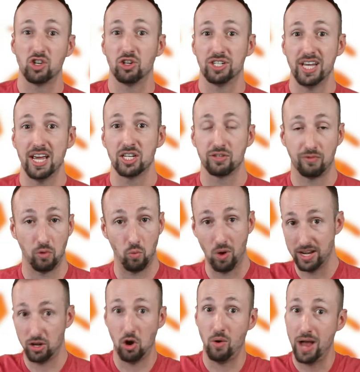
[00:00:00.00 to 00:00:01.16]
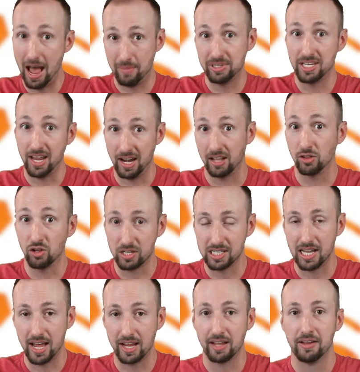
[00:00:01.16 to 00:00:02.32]
or tastes for what cohabitating looks
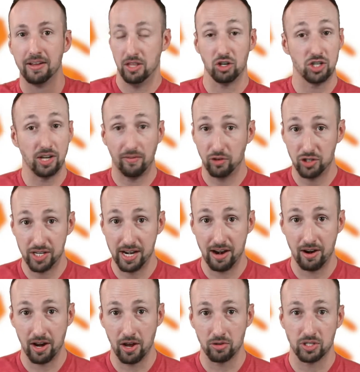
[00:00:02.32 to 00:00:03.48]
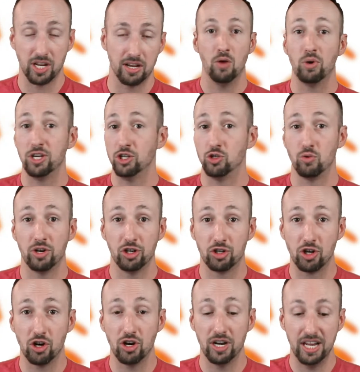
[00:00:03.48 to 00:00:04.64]
like. There are several scenarios, and what you do on your turn